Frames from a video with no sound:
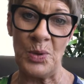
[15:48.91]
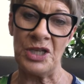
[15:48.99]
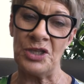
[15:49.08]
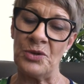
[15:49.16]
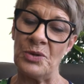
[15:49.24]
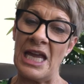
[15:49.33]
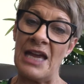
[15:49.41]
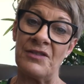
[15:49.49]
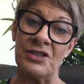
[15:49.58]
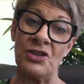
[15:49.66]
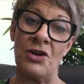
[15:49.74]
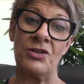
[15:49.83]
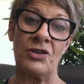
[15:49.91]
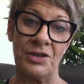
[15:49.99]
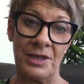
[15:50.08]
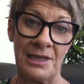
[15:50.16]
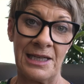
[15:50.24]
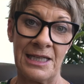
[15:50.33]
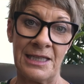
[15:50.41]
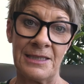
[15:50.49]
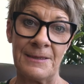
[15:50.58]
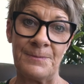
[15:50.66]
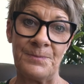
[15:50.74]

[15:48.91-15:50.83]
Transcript: when you have a dog on a lead.